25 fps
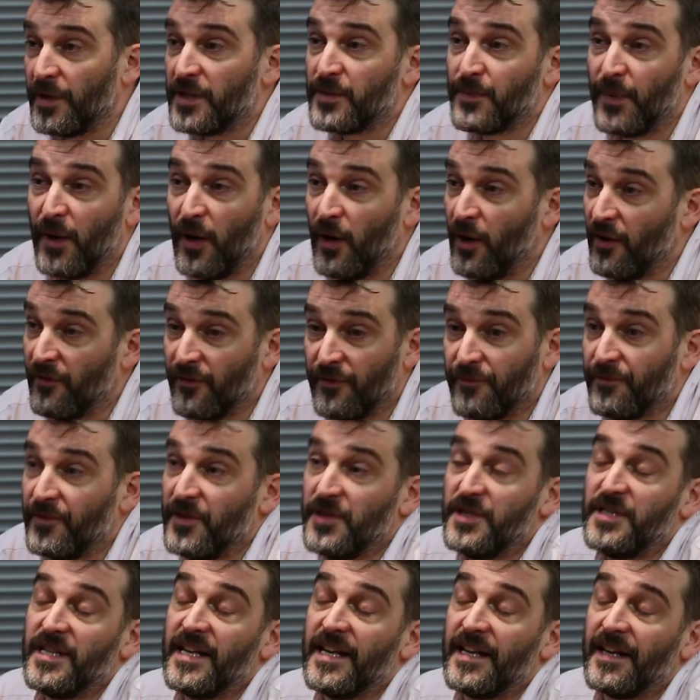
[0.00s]
It's part of the
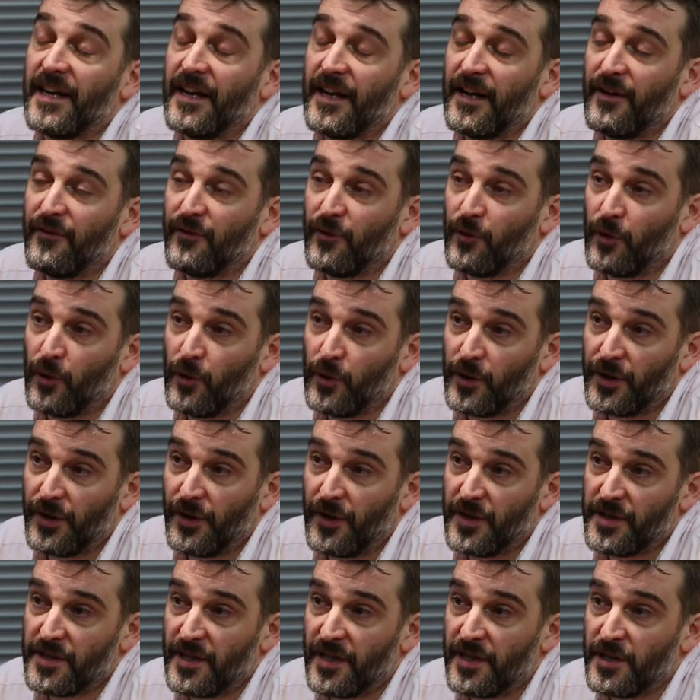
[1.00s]
DNA of our
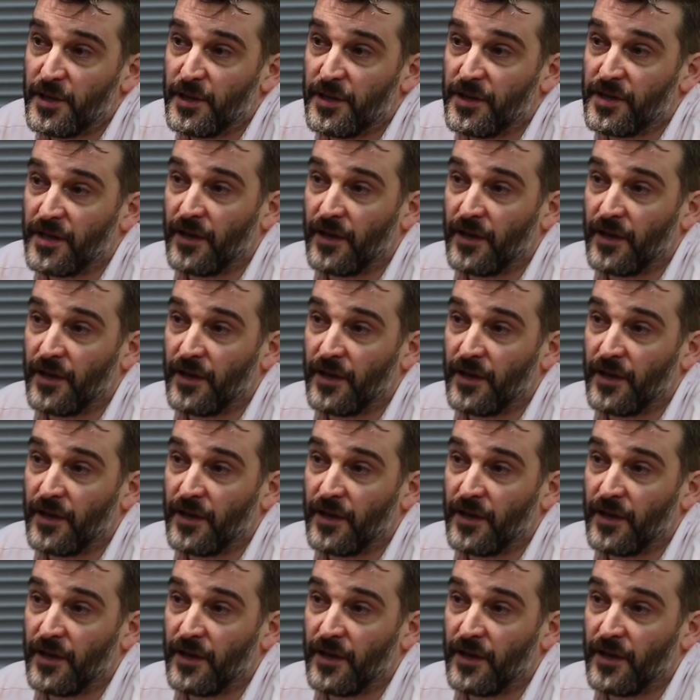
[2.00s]
organisation.